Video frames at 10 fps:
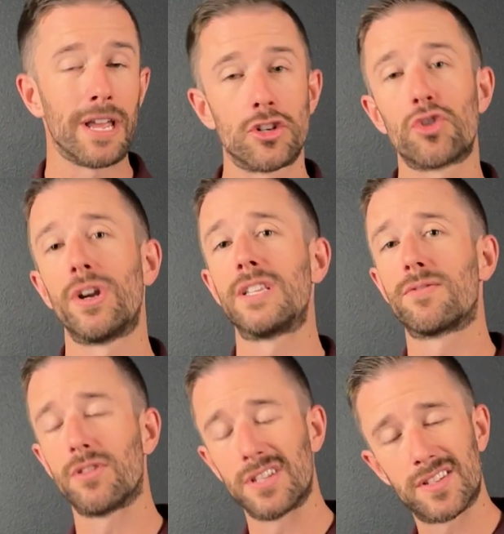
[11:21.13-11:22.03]
and
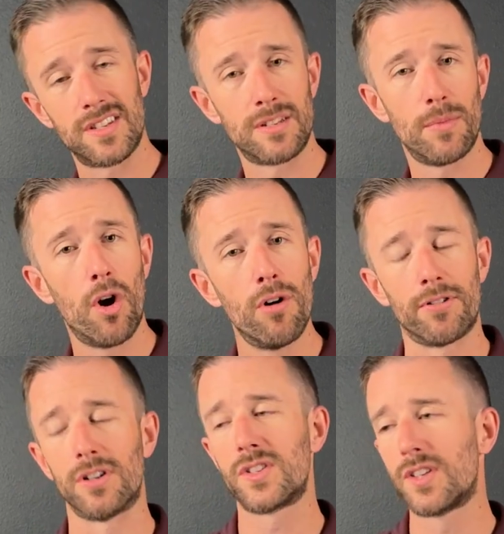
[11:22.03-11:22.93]
transfer this system
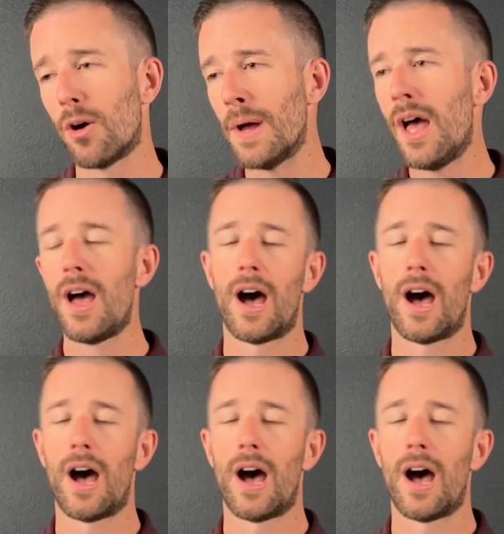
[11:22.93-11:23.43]
over. So